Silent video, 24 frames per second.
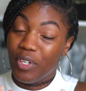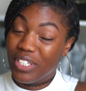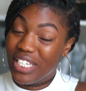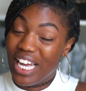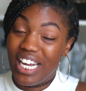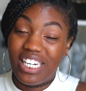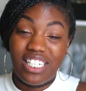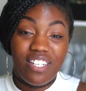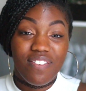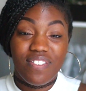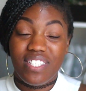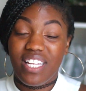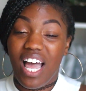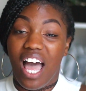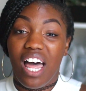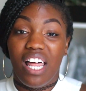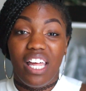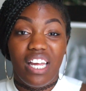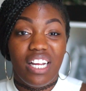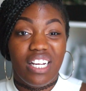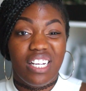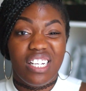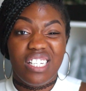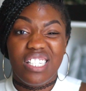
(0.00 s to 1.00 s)
Protective
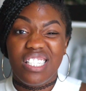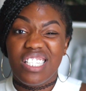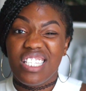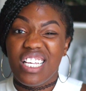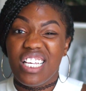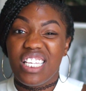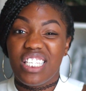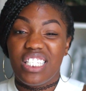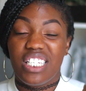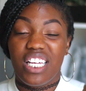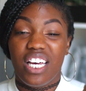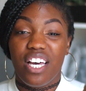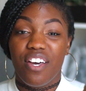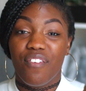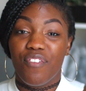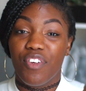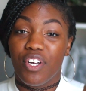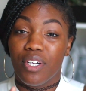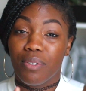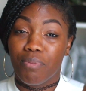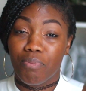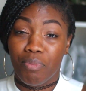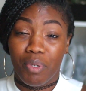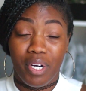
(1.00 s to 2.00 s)
styling consists of
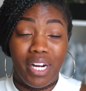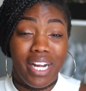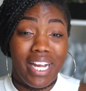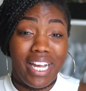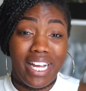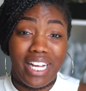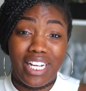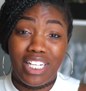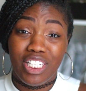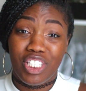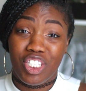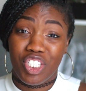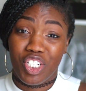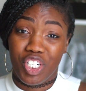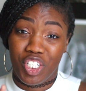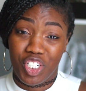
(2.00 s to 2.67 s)
your braids,